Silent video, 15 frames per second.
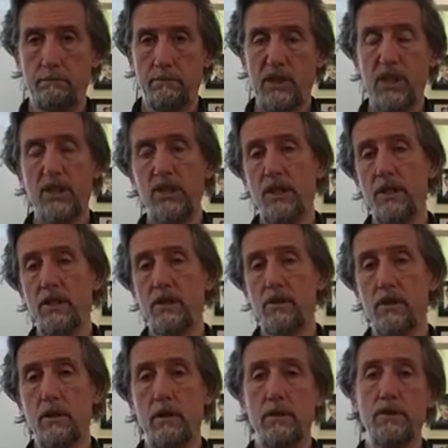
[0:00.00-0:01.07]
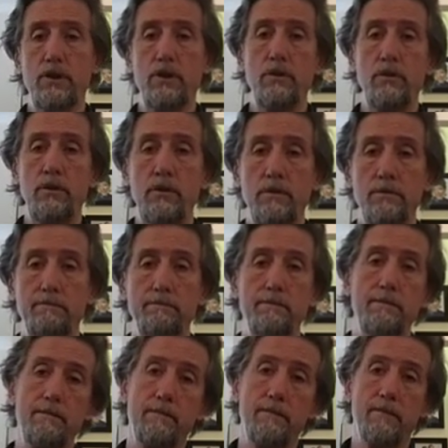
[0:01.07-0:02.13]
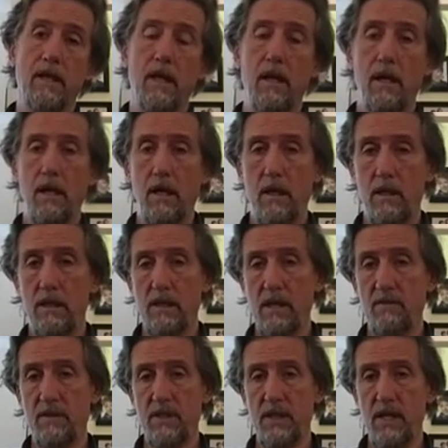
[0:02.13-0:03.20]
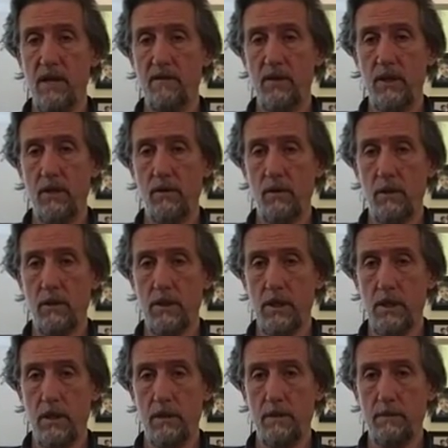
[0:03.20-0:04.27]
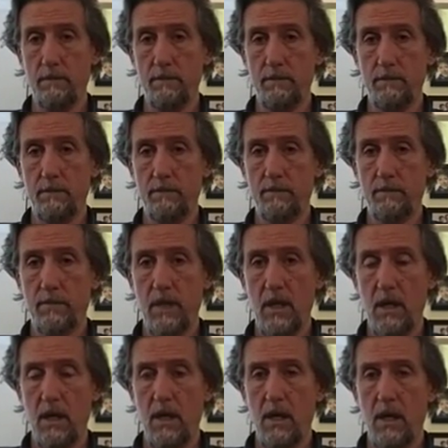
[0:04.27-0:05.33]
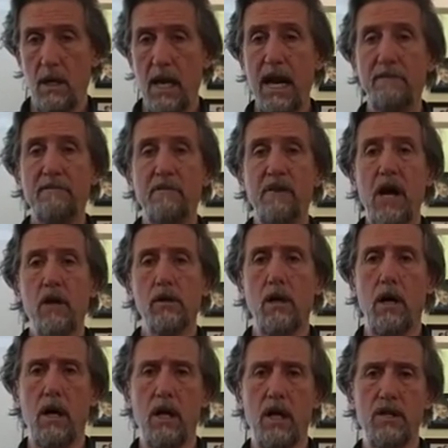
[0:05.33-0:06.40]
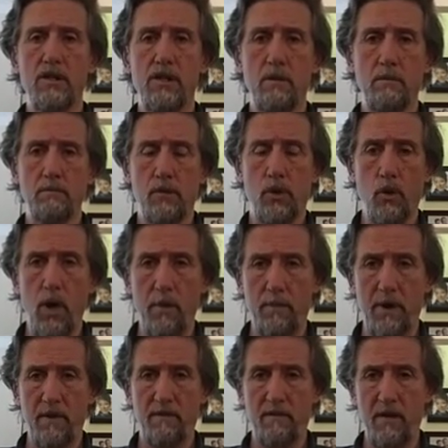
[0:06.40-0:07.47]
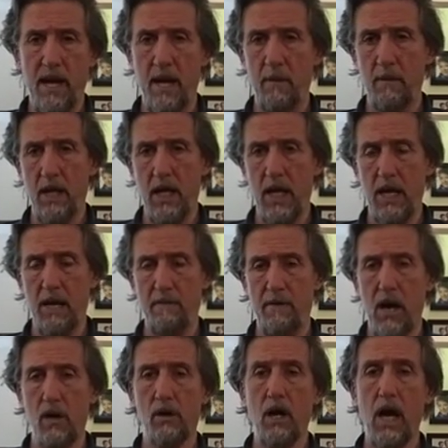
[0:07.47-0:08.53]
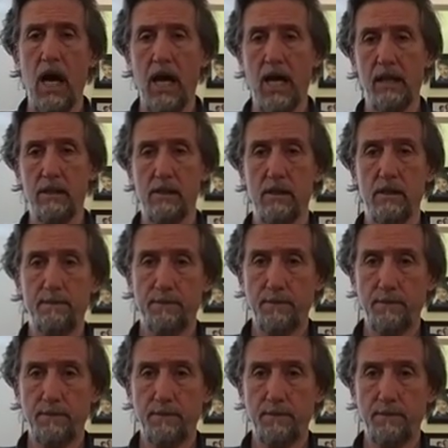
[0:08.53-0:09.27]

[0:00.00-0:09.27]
16 years old student, 77-year-old adult. Life of alcoholism. Grew up in a family of alcoholics.